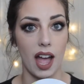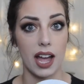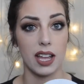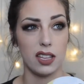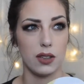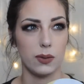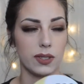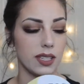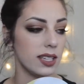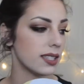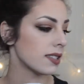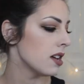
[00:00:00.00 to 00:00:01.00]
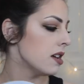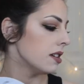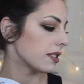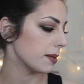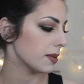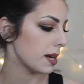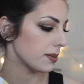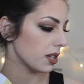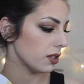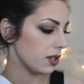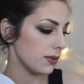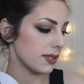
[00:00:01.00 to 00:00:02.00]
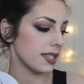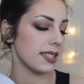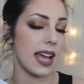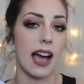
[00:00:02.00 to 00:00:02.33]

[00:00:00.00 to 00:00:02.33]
I use this, sometimes I'll use this